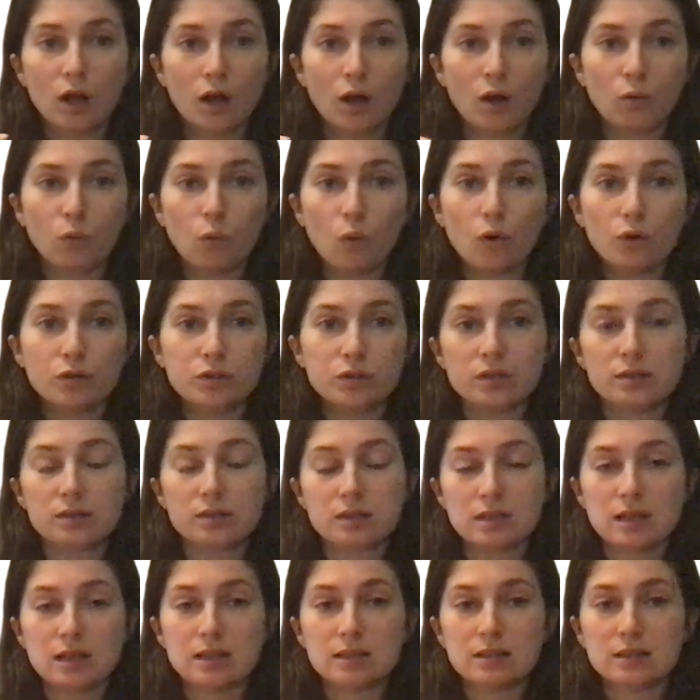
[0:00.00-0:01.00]
What does
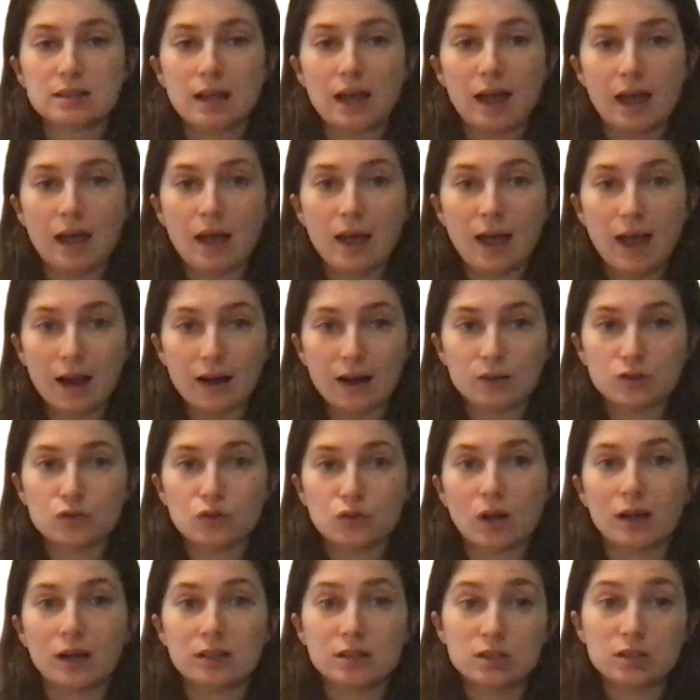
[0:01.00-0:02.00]
this
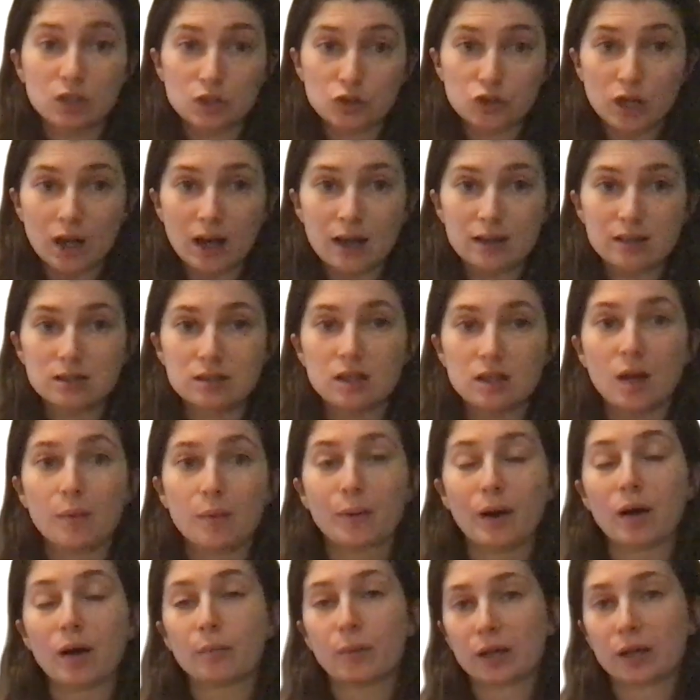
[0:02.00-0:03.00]
extract suggest
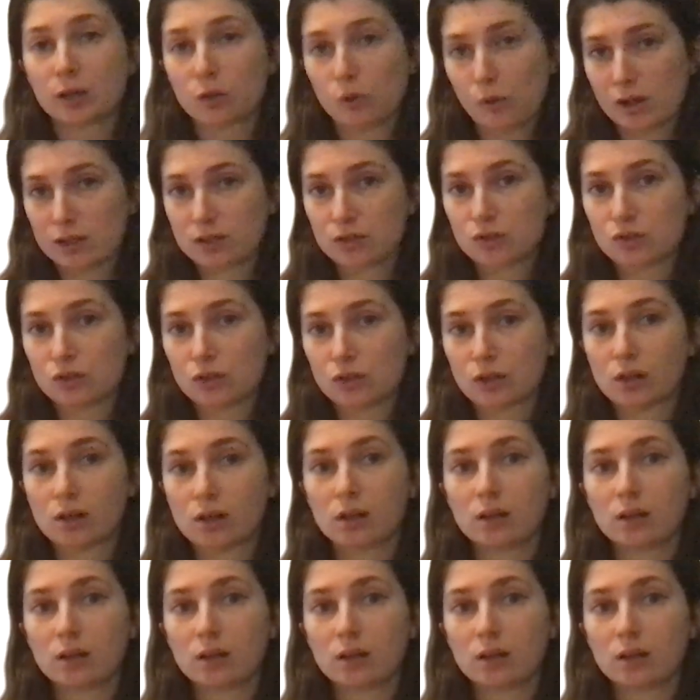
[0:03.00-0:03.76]
about my question?